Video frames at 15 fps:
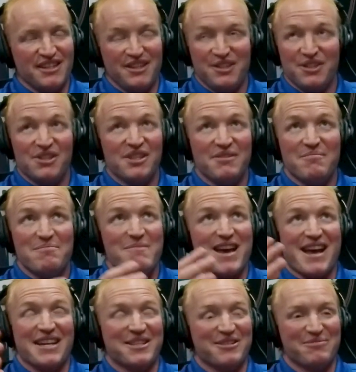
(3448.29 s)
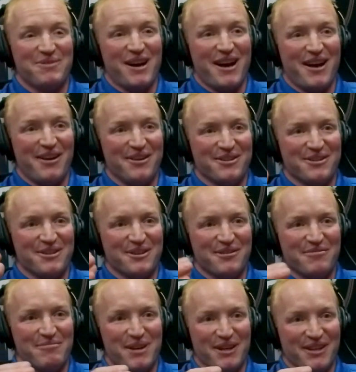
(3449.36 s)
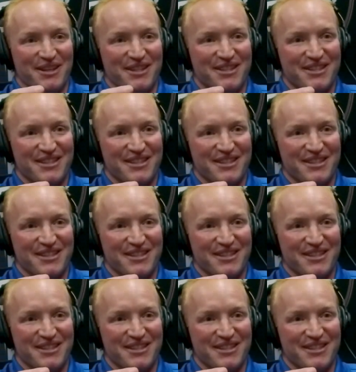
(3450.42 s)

you just see massive piles of millings.